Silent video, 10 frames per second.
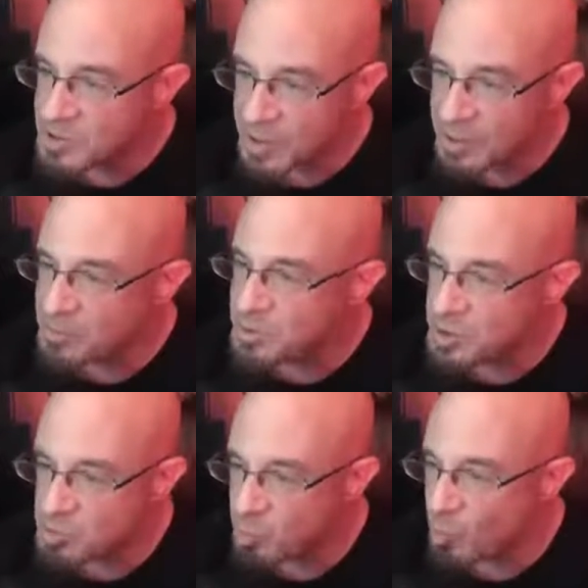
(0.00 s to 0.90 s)
it was
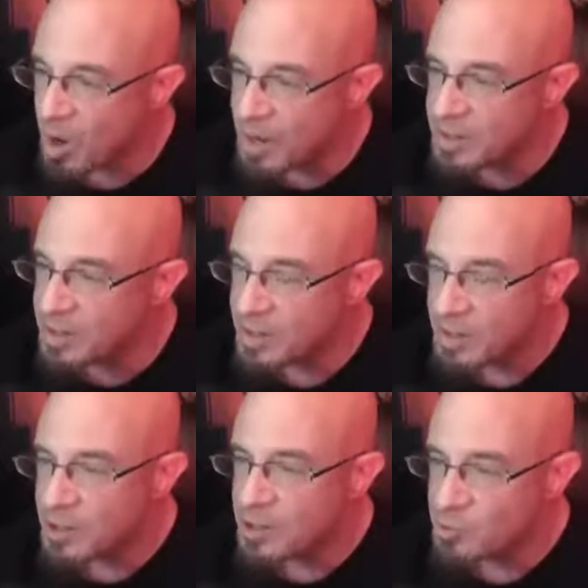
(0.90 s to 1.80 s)
just one
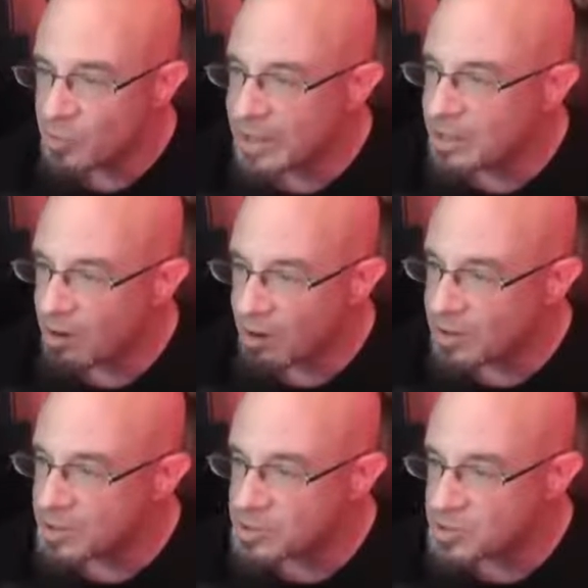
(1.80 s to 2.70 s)
great
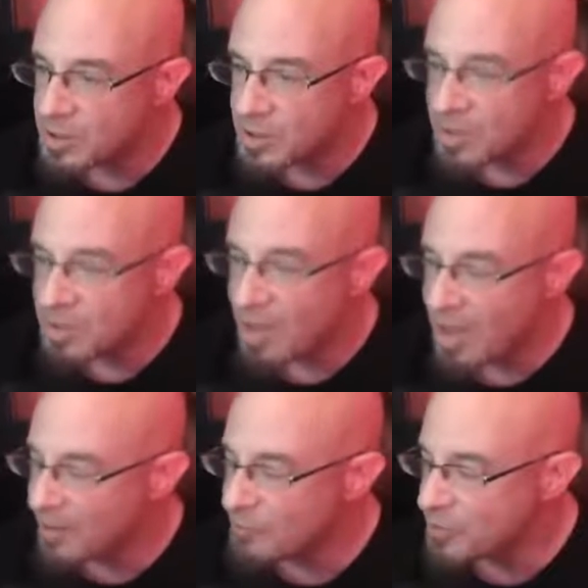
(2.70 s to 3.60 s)
artist
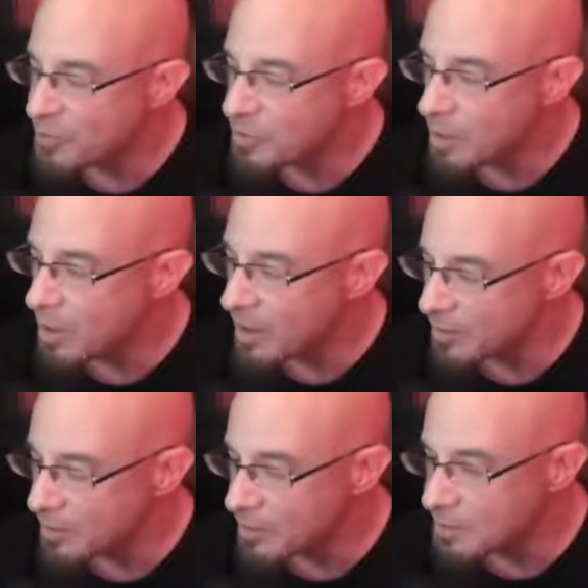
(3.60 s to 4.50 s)
after
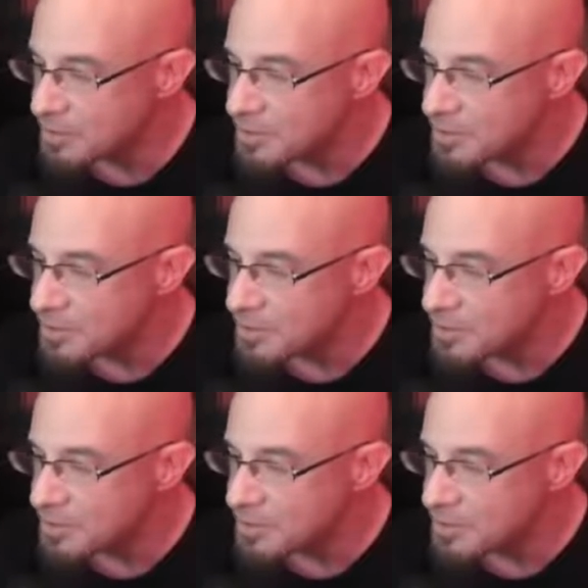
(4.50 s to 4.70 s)
another.